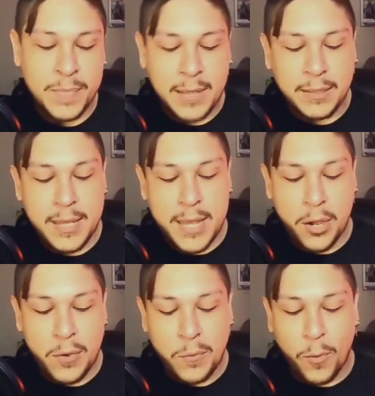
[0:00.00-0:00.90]
Cleo,
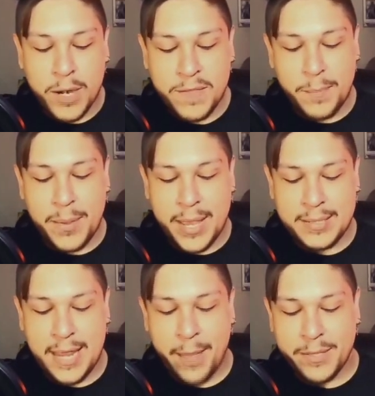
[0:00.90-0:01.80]
one of the best
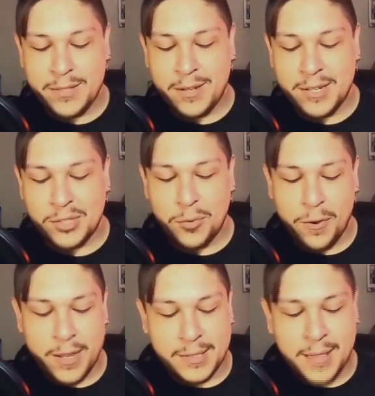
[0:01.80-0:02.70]
Amazon
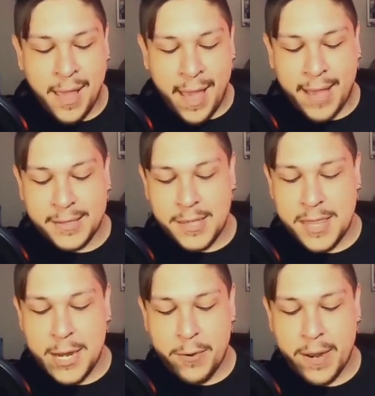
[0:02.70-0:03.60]
historians, has a
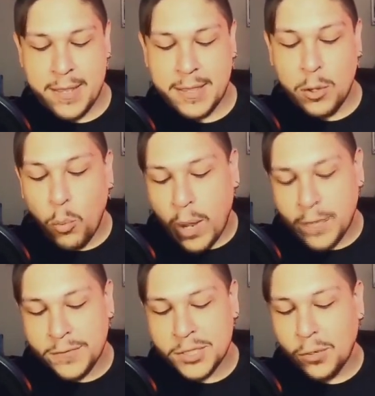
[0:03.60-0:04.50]
theory that the Well
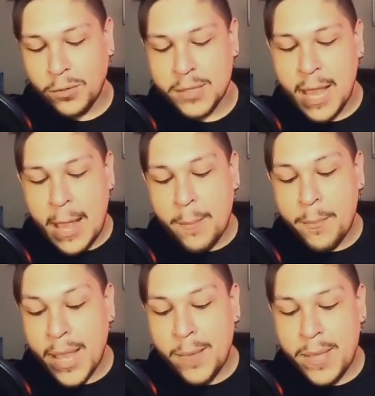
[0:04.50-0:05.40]
of Souls
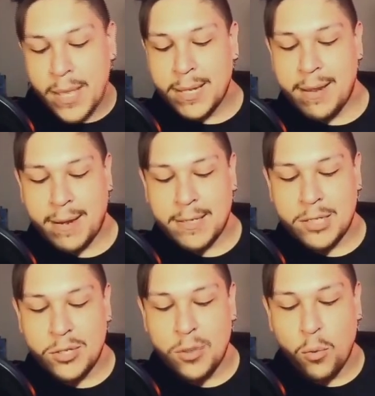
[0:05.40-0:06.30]
may be connected
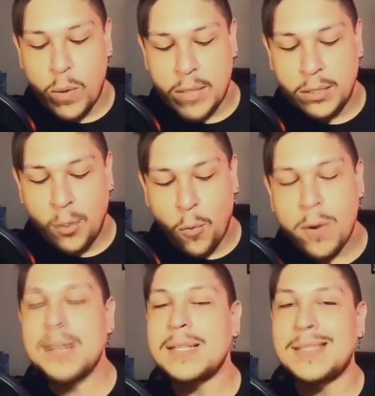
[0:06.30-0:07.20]
to the will or
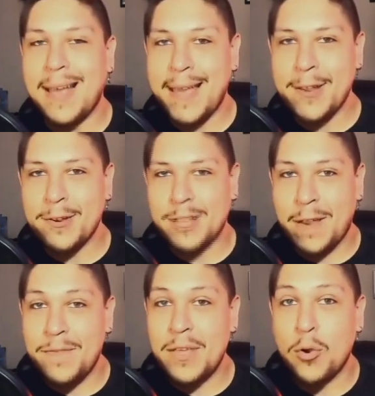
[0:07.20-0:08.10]
desires
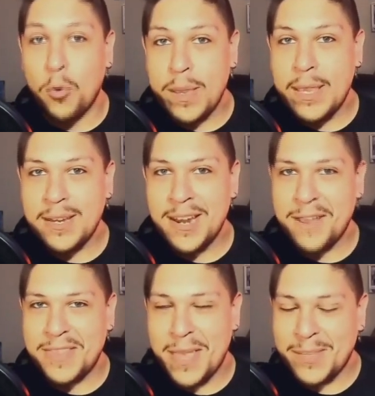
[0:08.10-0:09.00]
of the Queen of
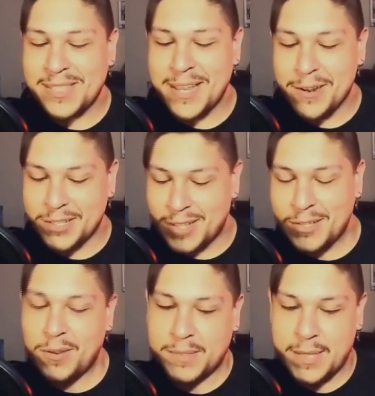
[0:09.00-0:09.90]
Themyscira, so that's
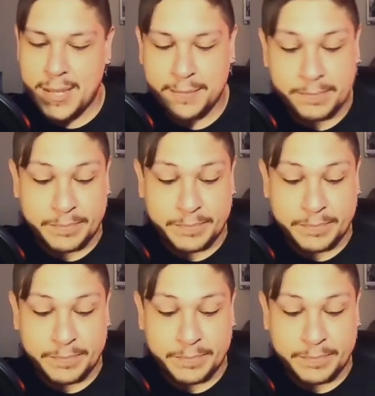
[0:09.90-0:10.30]
what I'm saying.